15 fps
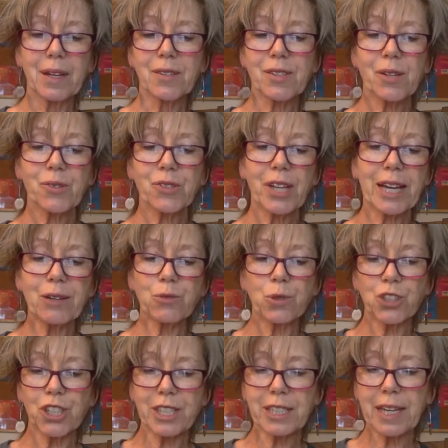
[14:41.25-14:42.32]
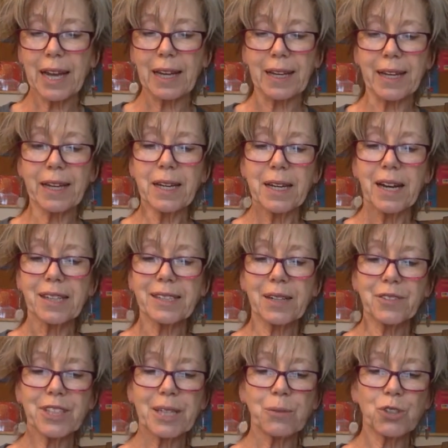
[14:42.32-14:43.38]
So say I was watching telly, I'd
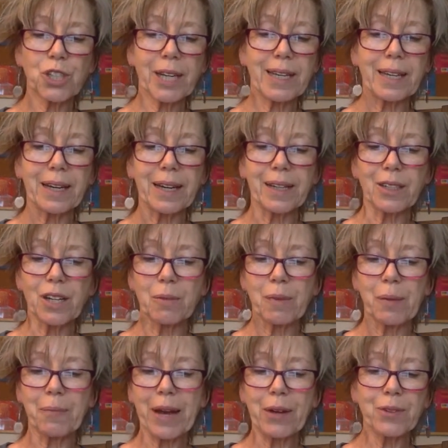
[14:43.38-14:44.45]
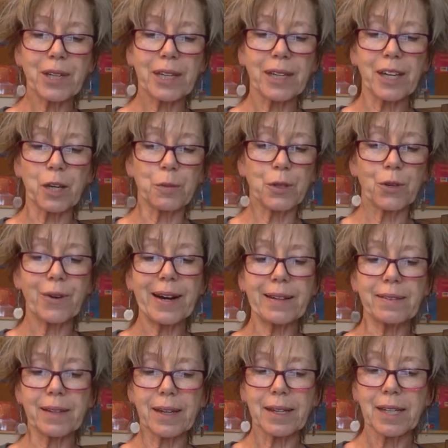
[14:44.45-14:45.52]
have to keep checking I hadn't got my mouth hanging open or
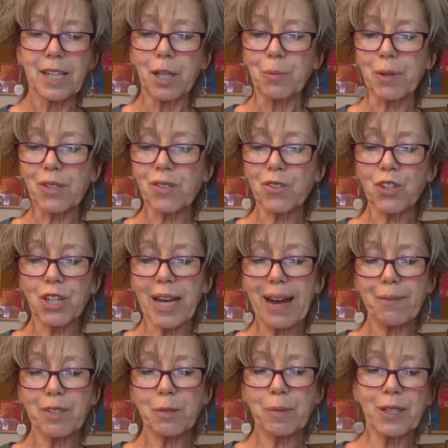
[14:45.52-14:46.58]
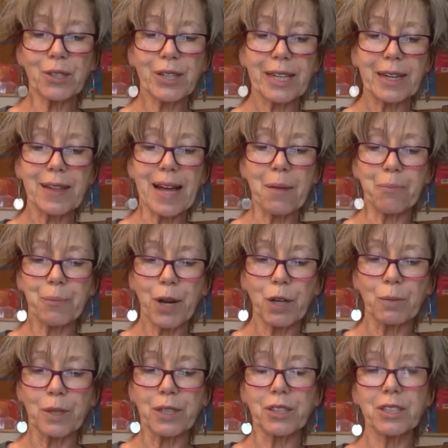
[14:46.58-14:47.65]
anything, because if she happened to be looking at that
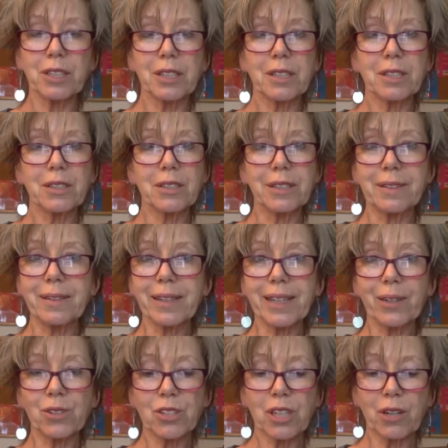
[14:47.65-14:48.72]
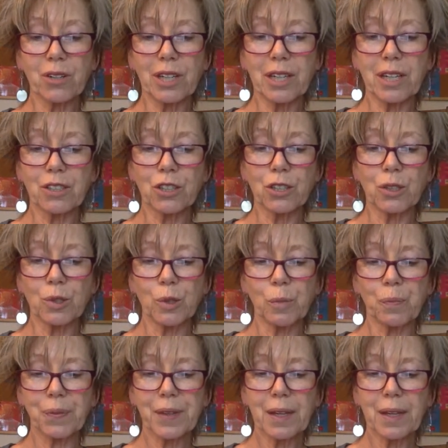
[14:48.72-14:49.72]
moment, she'd think I was totally uncool.